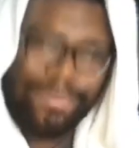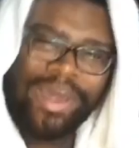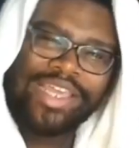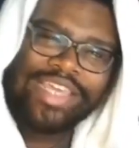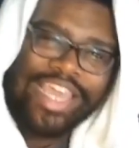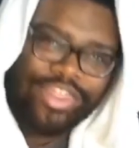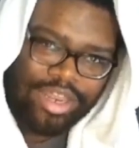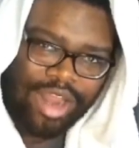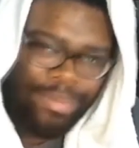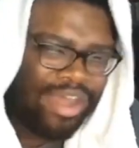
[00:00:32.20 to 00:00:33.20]
I'm not a
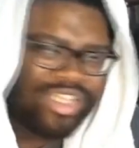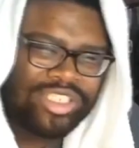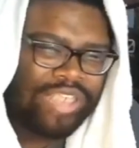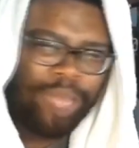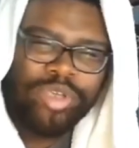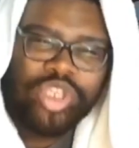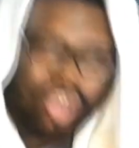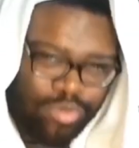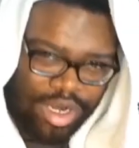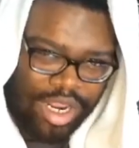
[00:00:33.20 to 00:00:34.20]
heathen. I'm not a
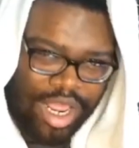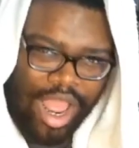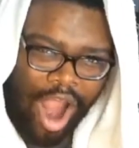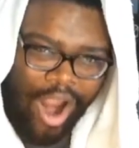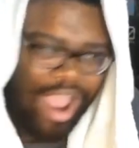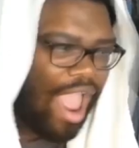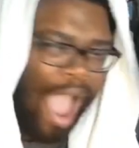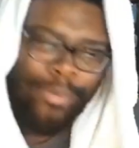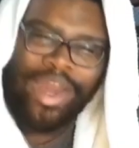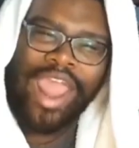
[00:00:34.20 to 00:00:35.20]
subhuman. All right?
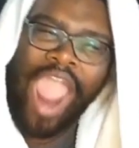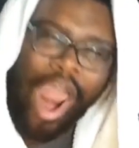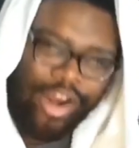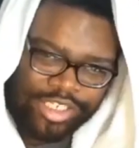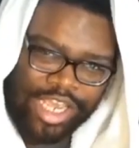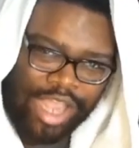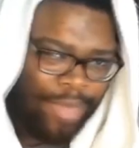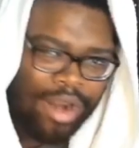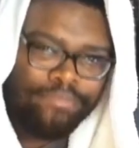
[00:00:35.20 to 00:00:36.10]
I'm not a heretic. I'm not a